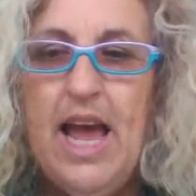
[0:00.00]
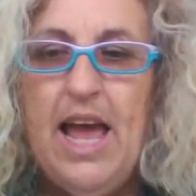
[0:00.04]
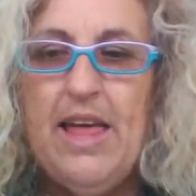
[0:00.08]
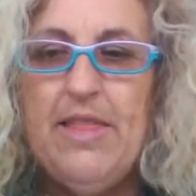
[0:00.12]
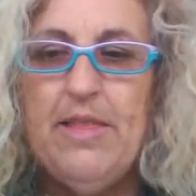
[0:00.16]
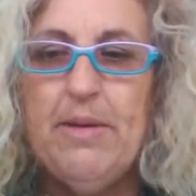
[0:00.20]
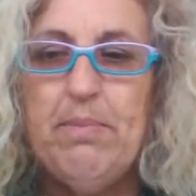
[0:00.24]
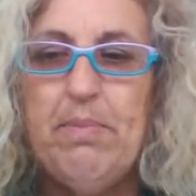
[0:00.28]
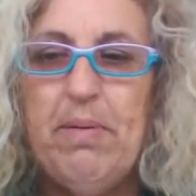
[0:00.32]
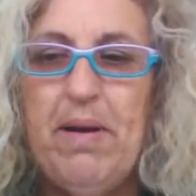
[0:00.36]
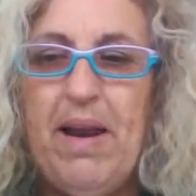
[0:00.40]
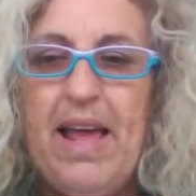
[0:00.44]

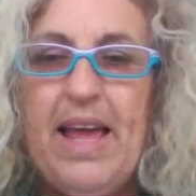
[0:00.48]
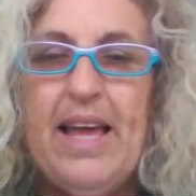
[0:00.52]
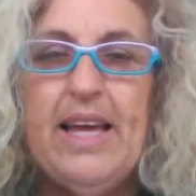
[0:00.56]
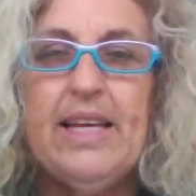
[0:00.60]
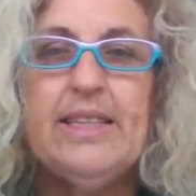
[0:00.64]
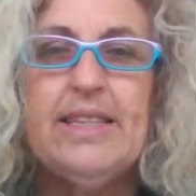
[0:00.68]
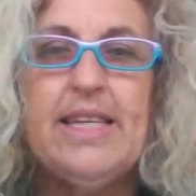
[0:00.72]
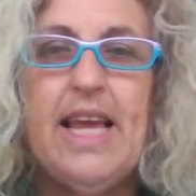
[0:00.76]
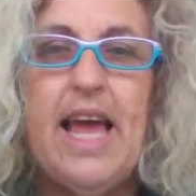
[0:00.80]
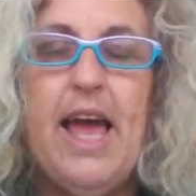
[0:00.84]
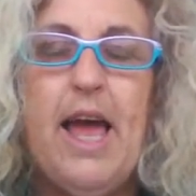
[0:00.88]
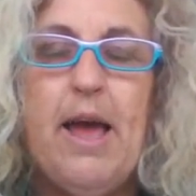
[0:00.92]
And the
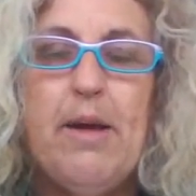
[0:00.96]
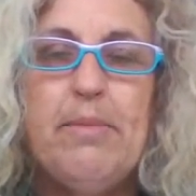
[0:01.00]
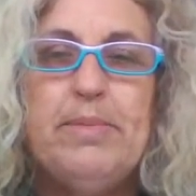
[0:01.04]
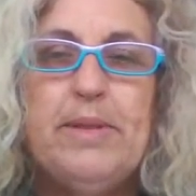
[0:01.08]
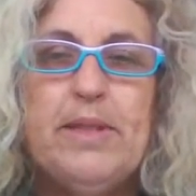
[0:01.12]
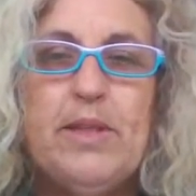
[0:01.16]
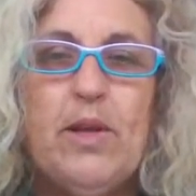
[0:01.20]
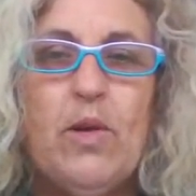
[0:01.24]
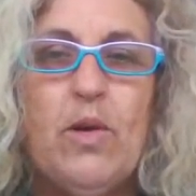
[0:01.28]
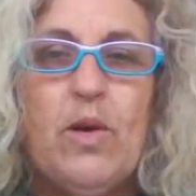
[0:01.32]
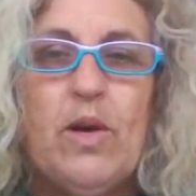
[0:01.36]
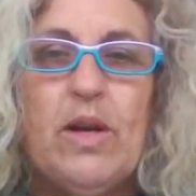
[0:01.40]
players are
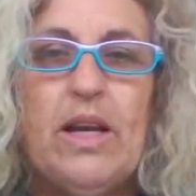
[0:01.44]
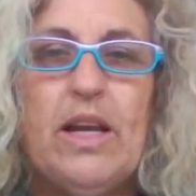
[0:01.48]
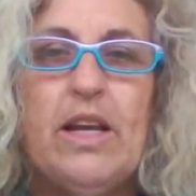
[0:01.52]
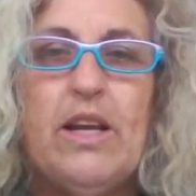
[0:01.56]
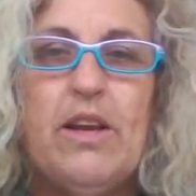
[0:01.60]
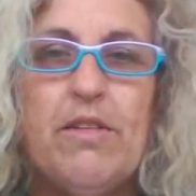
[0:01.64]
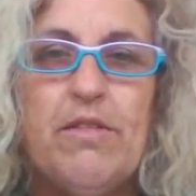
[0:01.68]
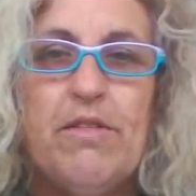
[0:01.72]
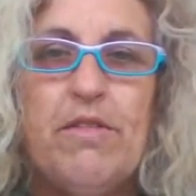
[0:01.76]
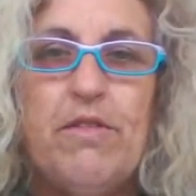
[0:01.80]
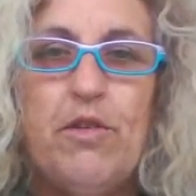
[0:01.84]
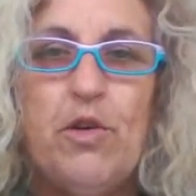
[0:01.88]
absolutely
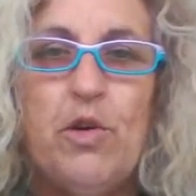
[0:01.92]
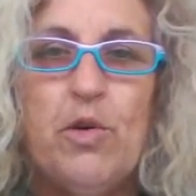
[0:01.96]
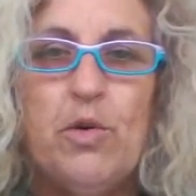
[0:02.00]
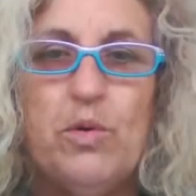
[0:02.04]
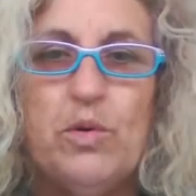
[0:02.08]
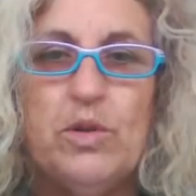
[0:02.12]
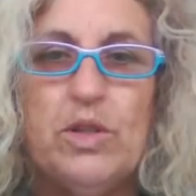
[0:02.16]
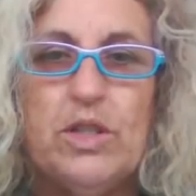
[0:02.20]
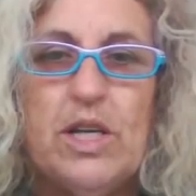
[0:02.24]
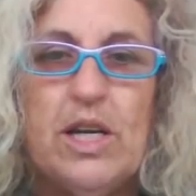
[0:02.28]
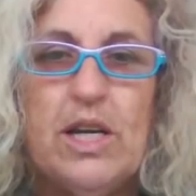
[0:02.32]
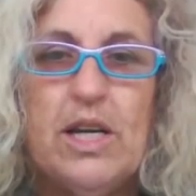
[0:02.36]

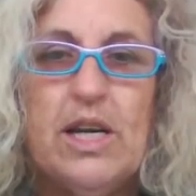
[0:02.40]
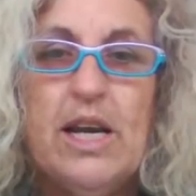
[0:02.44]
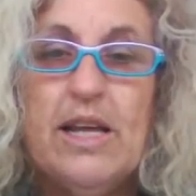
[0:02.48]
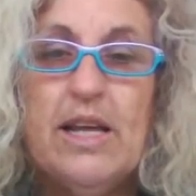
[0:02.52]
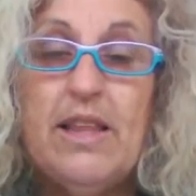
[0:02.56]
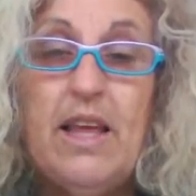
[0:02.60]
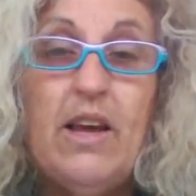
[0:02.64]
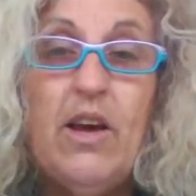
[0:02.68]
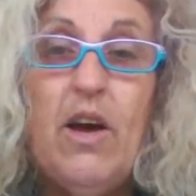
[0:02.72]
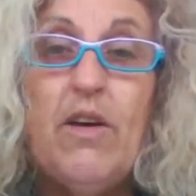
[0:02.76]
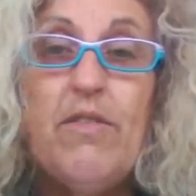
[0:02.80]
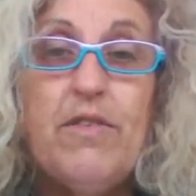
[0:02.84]
confused.
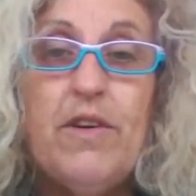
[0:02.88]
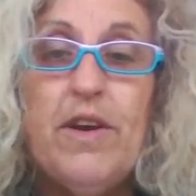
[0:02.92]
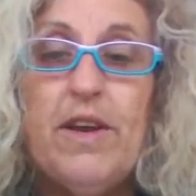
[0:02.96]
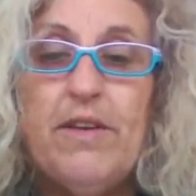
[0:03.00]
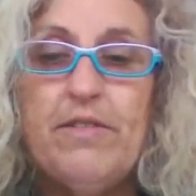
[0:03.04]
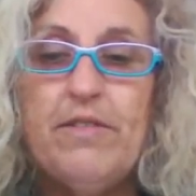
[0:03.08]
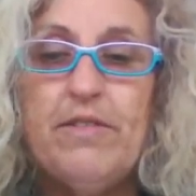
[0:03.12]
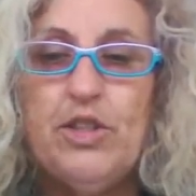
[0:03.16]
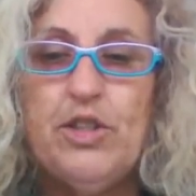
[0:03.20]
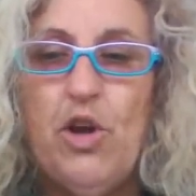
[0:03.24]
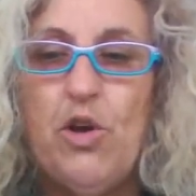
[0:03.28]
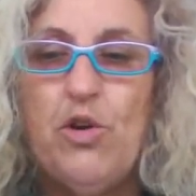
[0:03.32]
They often
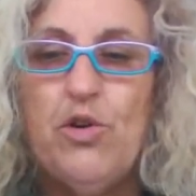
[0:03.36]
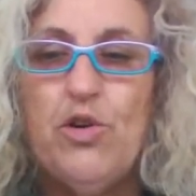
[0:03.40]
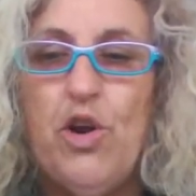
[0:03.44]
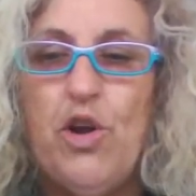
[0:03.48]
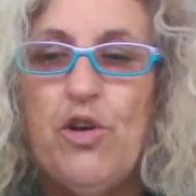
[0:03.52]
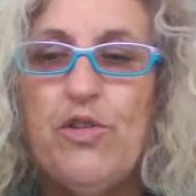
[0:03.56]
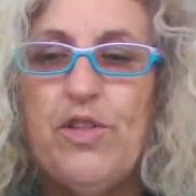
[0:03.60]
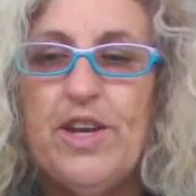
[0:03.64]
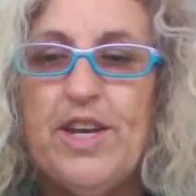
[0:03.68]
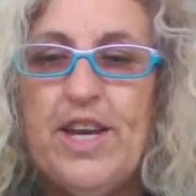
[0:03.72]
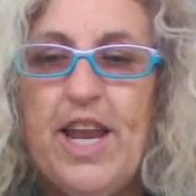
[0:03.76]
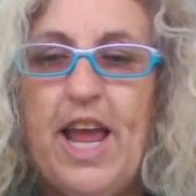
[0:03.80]
even don't
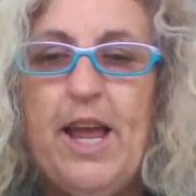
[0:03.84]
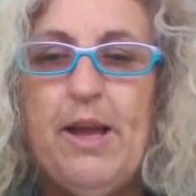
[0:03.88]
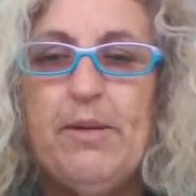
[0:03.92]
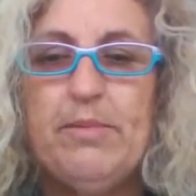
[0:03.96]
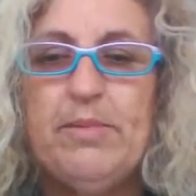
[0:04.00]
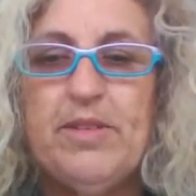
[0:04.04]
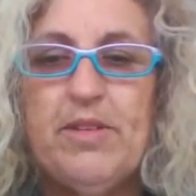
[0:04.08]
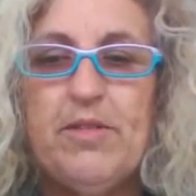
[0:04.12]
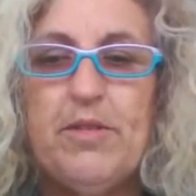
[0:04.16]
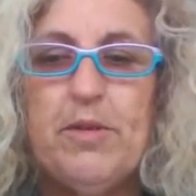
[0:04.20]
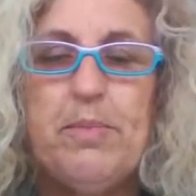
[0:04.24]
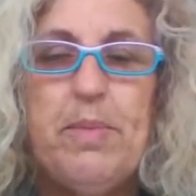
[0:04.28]
know the
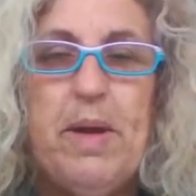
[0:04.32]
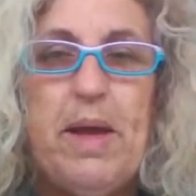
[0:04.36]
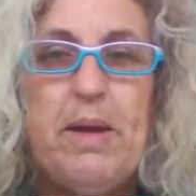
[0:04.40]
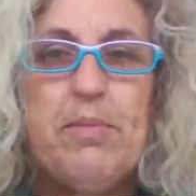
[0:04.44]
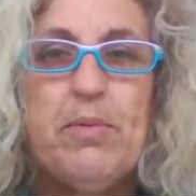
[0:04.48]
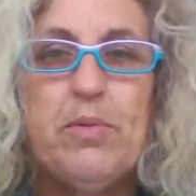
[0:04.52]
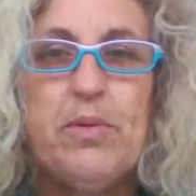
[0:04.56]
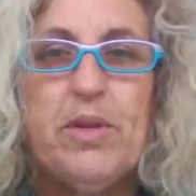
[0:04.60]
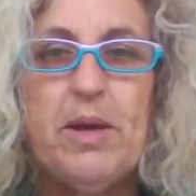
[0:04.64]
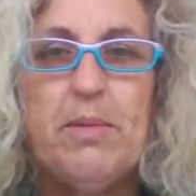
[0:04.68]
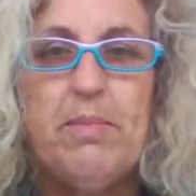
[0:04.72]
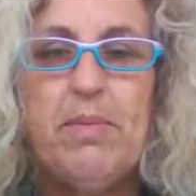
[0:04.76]
names of the
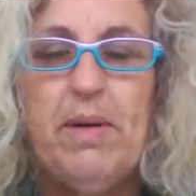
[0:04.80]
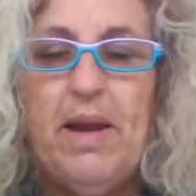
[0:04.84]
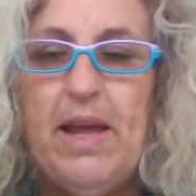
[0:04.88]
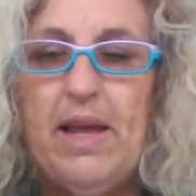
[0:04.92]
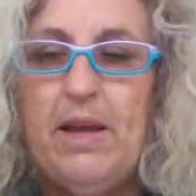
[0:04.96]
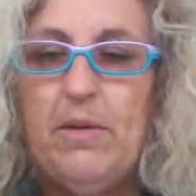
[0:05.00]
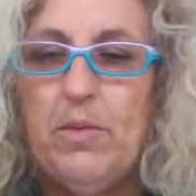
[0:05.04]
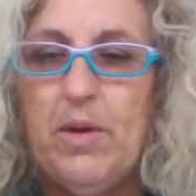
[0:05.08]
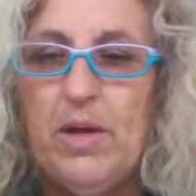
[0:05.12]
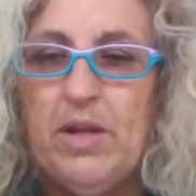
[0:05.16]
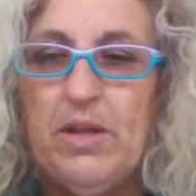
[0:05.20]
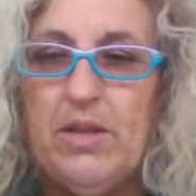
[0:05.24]
people they're
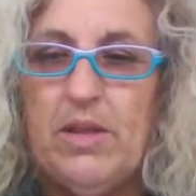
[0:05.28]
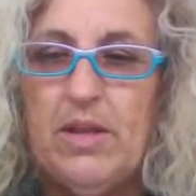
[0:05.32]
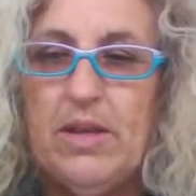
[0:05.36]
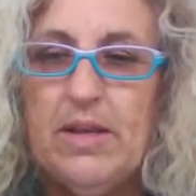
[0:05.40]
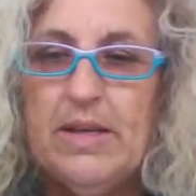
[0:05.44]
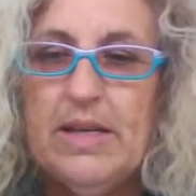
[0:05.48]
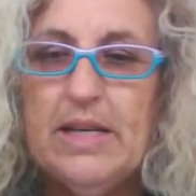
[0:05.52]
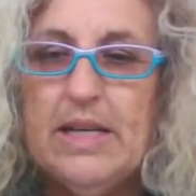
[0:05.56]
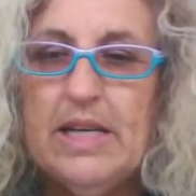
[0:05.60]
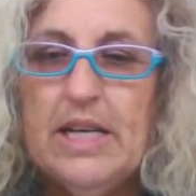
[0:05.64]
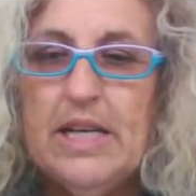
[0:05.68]
playing with.